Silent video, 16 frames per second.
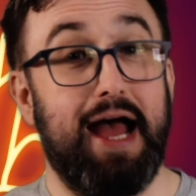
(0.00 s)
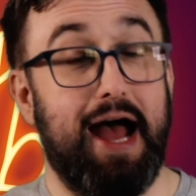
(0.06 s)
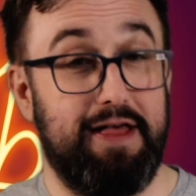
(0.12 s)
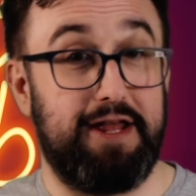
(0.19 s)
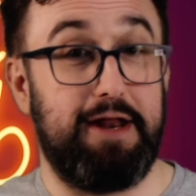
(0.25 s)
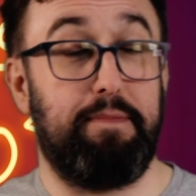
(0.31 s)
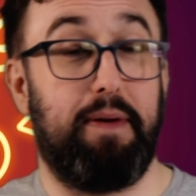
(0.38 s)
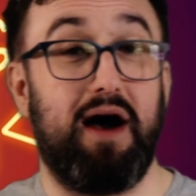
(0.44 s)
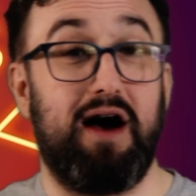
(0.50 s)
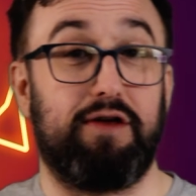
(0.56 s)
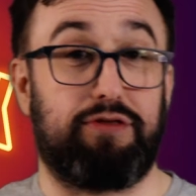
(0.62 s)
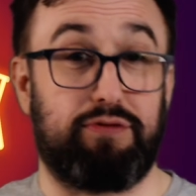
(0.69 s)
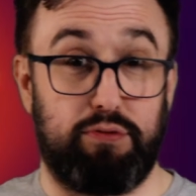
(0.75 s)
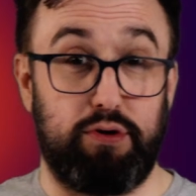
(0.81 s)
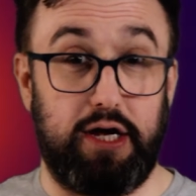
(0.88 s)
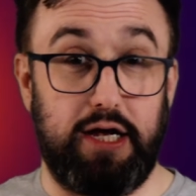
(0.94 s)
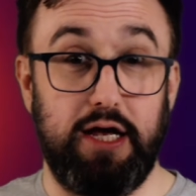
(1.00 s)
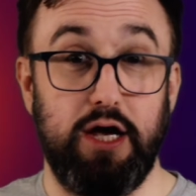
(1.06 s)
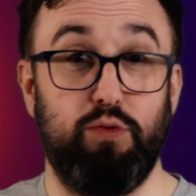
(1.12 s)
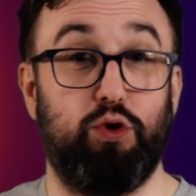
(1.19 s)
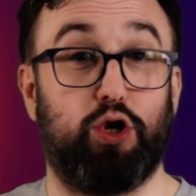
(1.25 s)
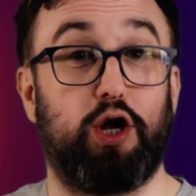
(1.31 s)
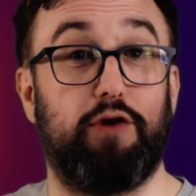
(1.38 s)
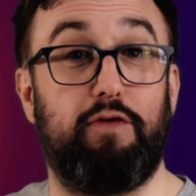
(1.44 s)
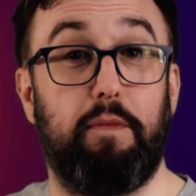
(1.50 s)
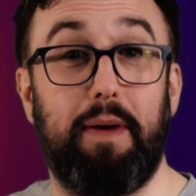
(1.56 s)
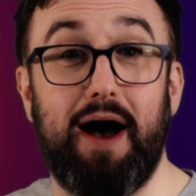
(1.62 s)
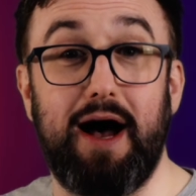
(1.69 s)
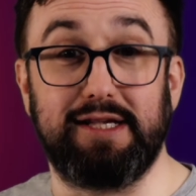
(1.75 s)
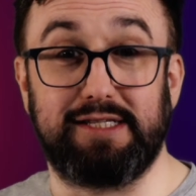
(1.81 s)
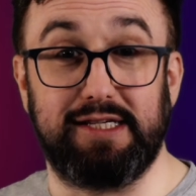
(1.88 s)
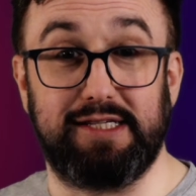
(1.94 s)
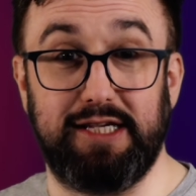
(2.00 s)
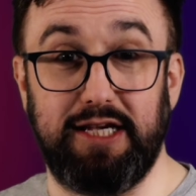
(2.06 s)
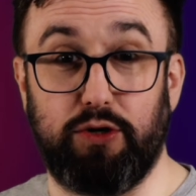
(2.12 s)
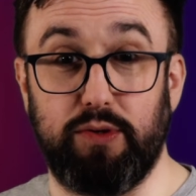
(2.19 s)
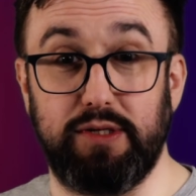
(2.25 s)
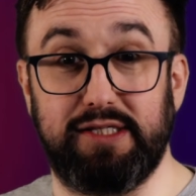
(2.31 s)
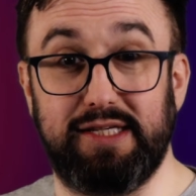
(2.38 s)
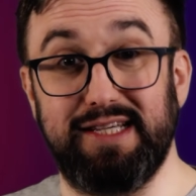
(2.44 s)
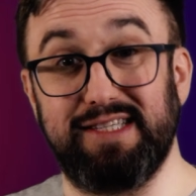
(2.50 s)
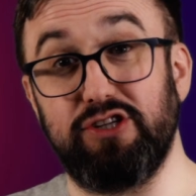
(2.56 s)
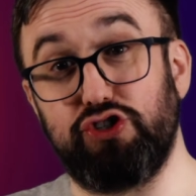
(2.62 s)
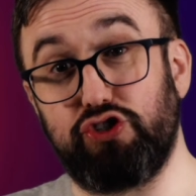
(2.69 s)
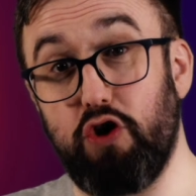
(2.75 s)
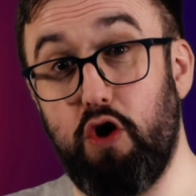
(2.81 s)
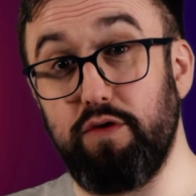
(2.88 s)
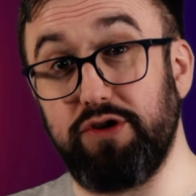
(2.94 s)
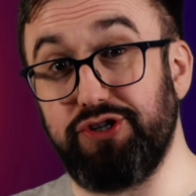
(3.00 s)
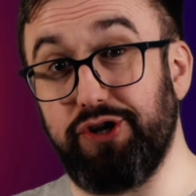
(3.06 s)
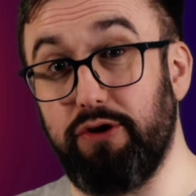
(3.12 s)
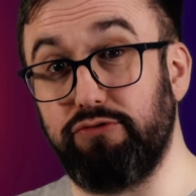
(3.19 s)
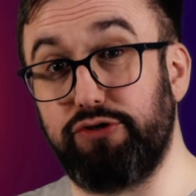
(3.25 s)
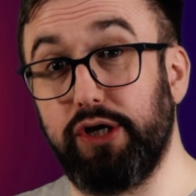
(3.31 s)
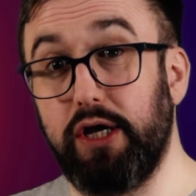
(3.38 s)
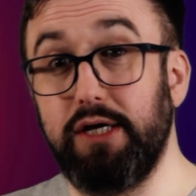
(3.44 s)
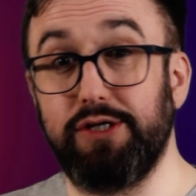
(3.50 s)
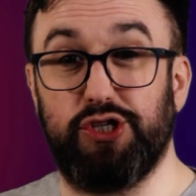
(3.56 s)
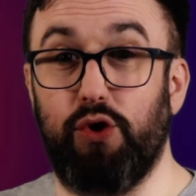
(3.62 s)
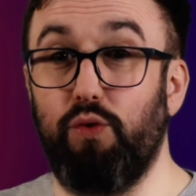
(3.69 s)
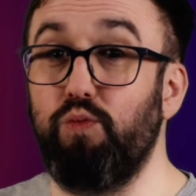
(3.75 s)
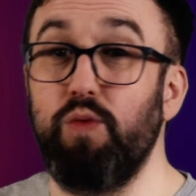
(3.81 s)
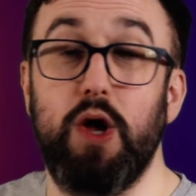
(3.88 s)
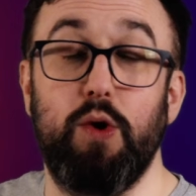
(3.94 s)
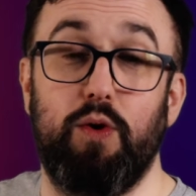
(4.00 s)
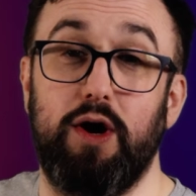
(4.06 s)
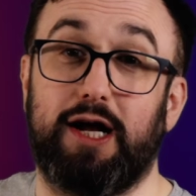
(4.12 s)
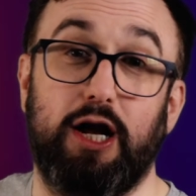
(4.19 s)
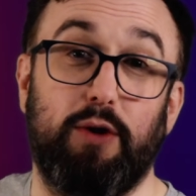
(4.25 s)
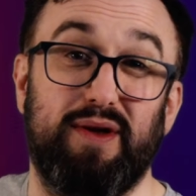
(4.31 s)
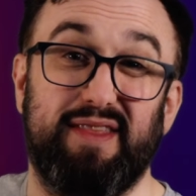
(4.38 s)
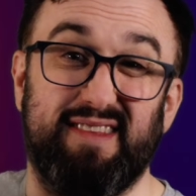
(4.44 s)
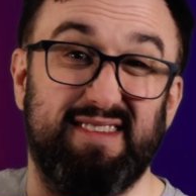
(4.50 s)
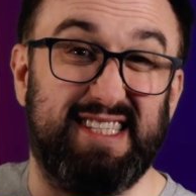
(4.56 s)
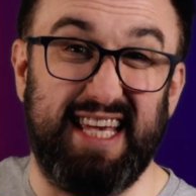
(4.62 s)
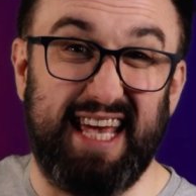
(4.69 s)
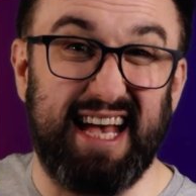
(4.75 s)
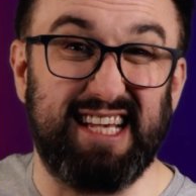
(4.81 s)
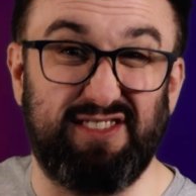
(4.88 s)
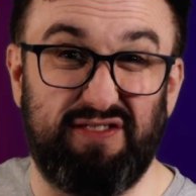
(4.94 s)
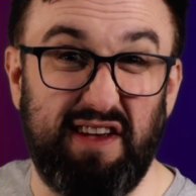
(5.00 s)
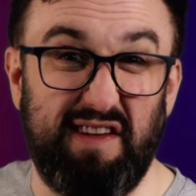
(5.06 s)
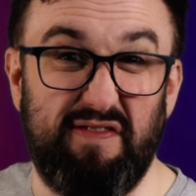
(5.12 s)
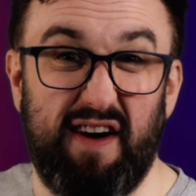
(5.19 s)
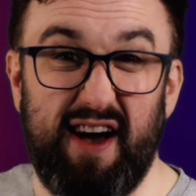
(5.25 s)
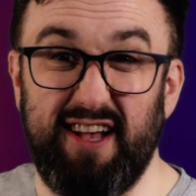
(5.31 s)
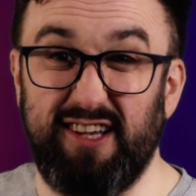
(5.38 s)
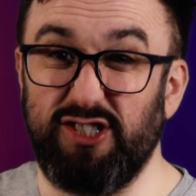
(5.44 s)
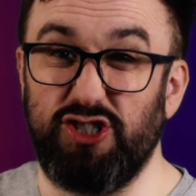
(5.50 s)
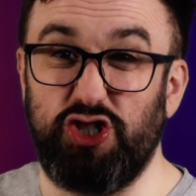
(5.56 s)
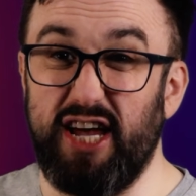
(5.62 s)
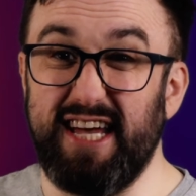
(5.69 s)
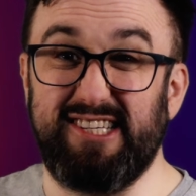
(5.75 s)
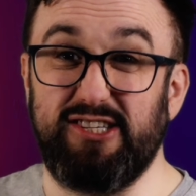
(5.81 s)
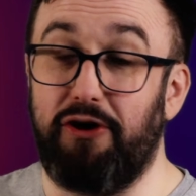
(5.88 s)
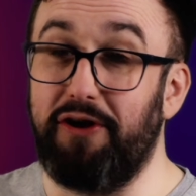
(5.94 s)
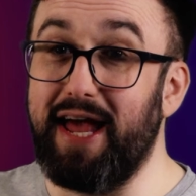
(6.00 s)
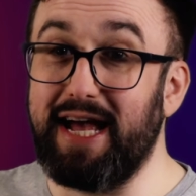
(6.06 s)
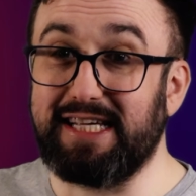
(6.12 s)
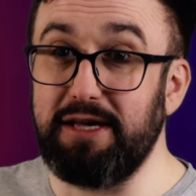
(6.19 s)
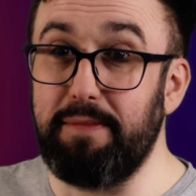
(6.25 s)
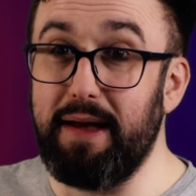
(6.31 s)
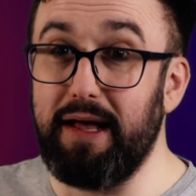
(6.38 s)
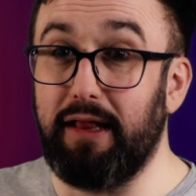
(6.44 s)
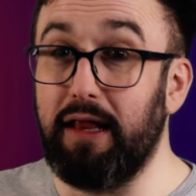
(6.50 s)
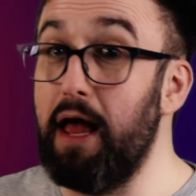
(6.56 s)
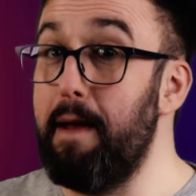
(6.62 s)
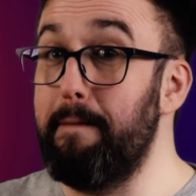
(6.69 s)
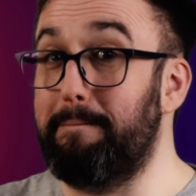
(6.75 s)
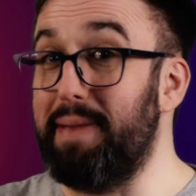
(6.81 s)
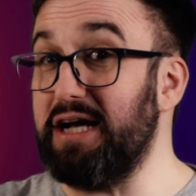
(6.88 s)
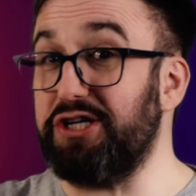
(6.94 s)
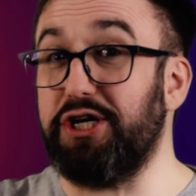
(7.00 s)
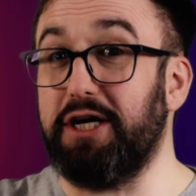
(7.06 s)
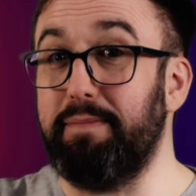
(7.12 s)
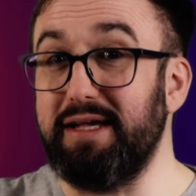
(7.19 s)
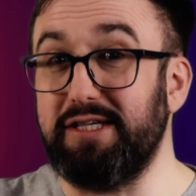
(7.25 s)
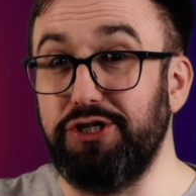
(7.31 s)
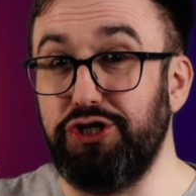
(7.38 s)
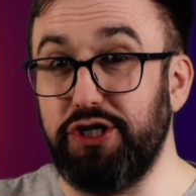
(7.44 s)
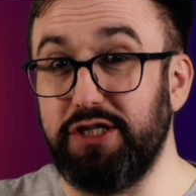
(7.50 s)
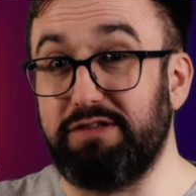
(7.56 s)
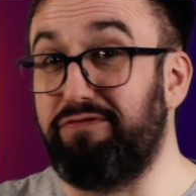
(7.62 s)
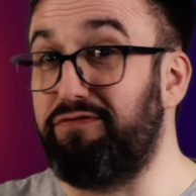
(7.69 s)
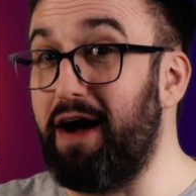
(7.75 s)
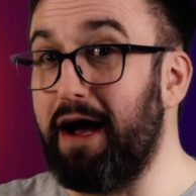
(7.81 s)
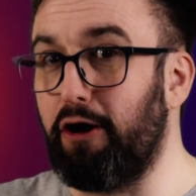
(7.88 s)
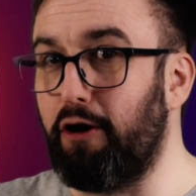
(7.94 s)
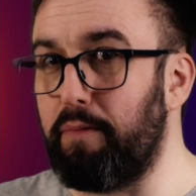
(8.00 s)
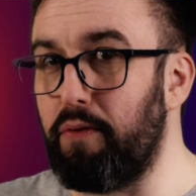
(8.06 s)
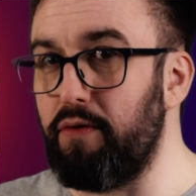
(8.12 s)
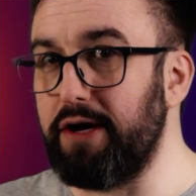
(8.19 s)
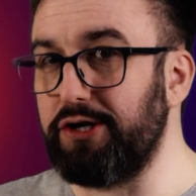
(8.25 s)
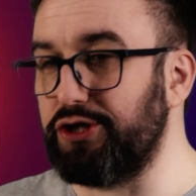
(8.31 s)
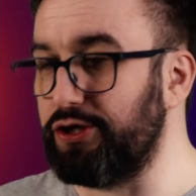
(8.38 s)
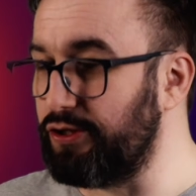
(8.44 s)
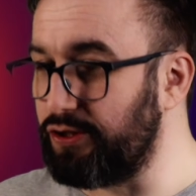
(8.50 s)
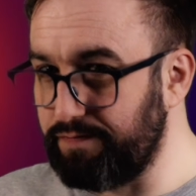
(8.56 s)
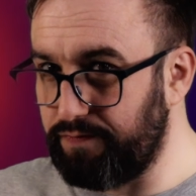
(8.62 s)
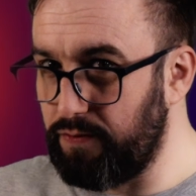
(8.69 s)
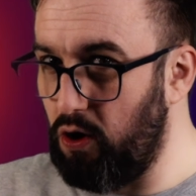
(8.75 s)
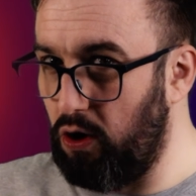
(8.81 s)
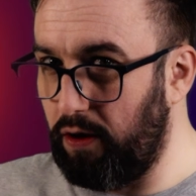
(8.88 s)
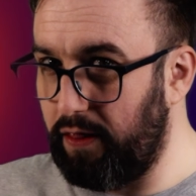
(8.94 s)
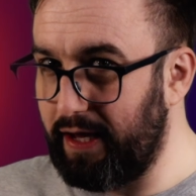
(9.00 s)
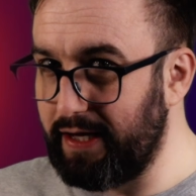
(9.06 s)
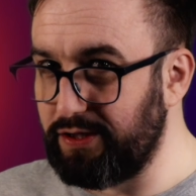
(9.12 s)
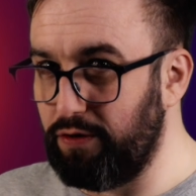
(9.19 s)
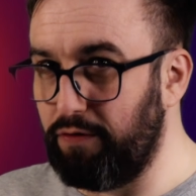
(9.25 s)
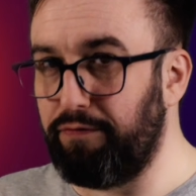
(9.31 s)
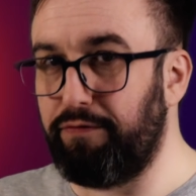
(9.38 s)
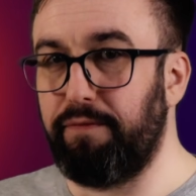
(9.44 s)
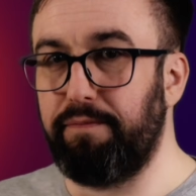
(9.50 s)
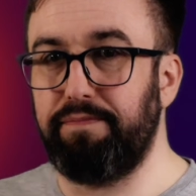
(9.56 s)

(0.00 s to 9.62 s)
And then in part 3, we'll cover parser sequences and storage nodes. So working with CSV files, JSON, XML, batching messages, file operations, all of that stuff.